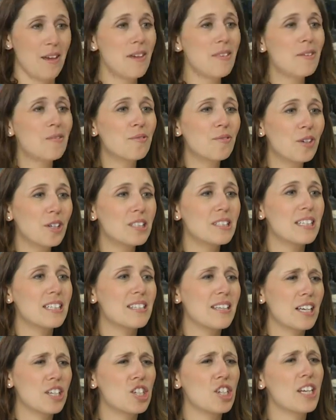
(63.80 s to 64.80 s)
The first is
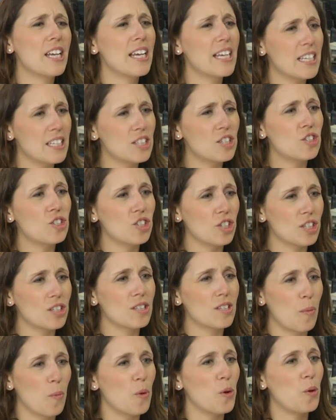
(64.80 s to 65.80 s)
that she is just
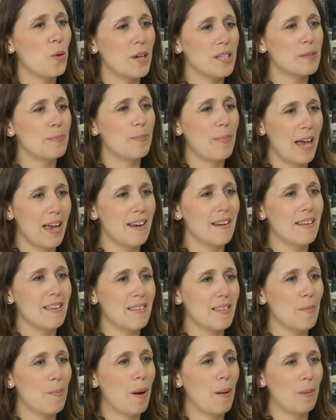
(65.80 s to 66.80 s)
someone who has been in
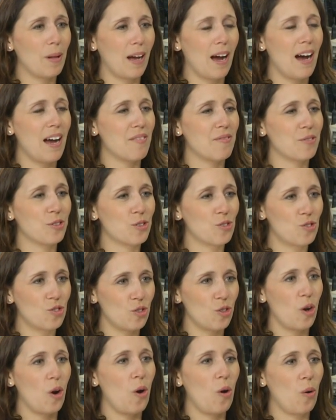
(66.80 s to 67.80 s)
the public eye for
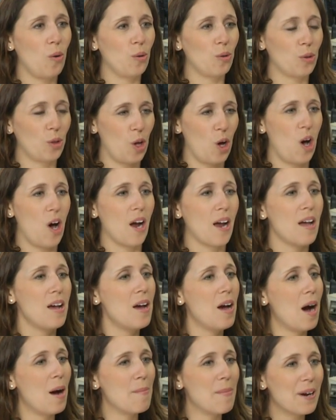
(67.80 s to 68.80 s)
so long.
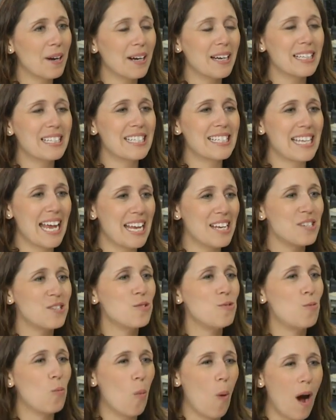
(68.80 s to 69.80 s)
Americans tend
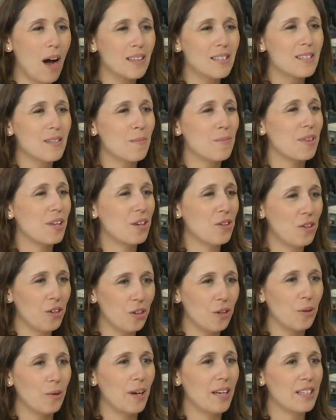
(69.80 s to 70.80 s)
to want something
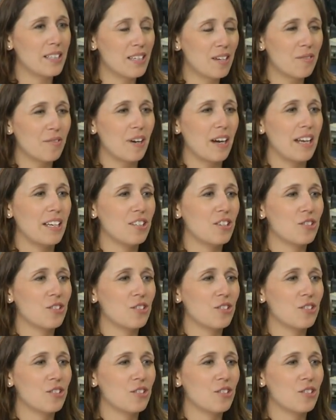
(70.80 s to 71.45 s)
new and different, and